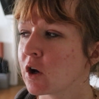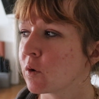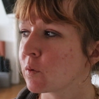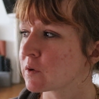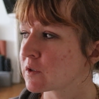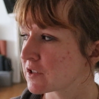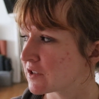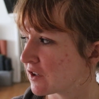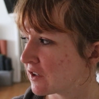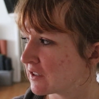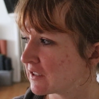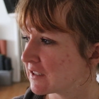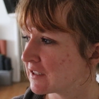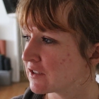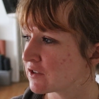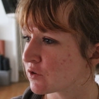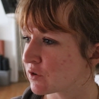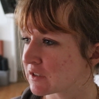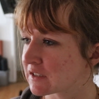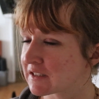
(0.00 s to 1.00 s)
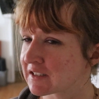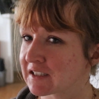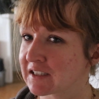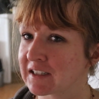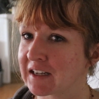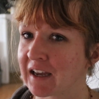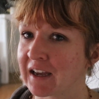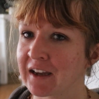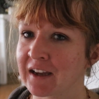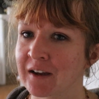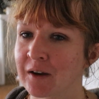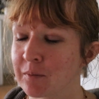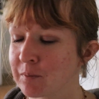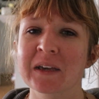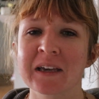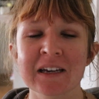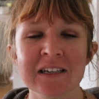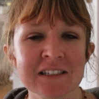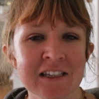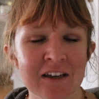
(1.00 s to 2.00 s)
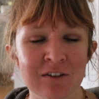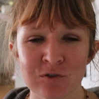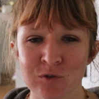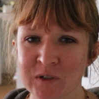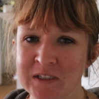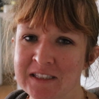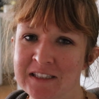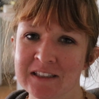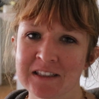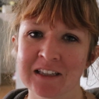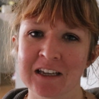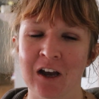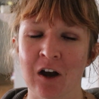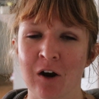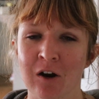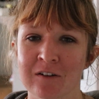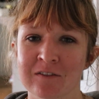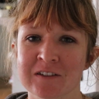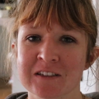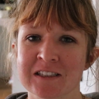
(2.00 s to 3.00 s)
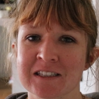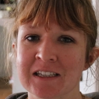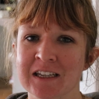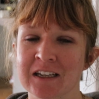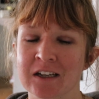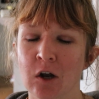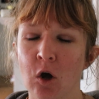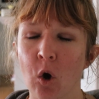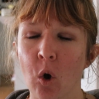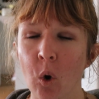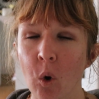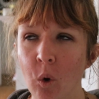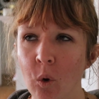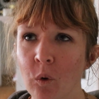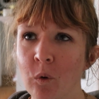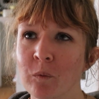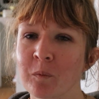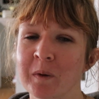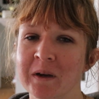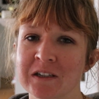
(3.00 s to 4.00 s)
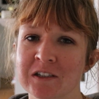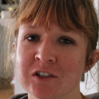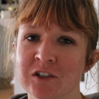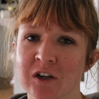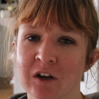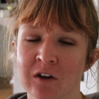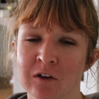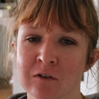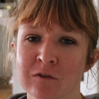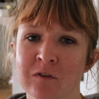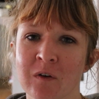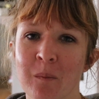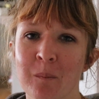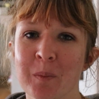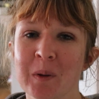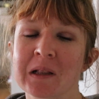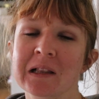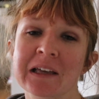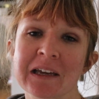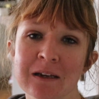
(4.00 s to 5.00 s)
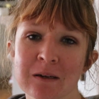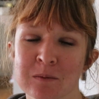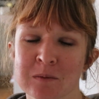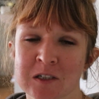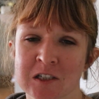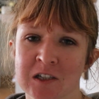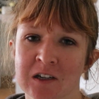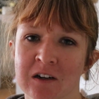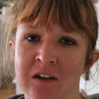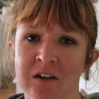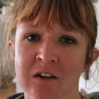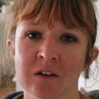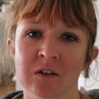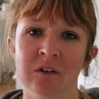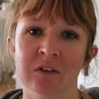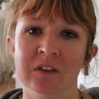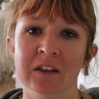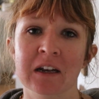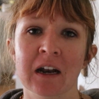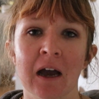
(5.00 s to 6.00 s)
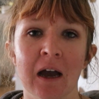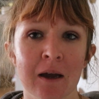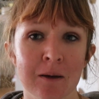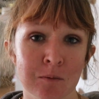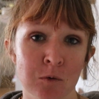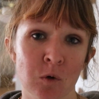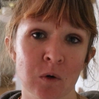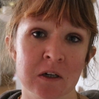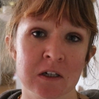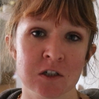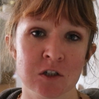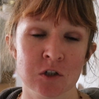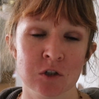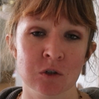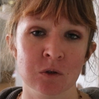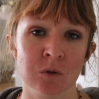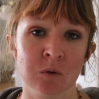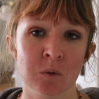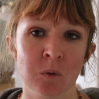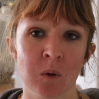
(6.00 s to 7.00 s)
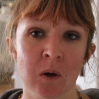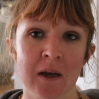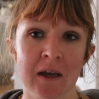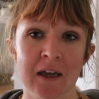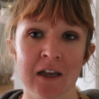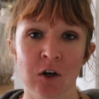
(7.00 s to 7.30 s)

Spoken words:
We're starting indoors today because I've recently harvested a whole bunch of plant material that I'm going to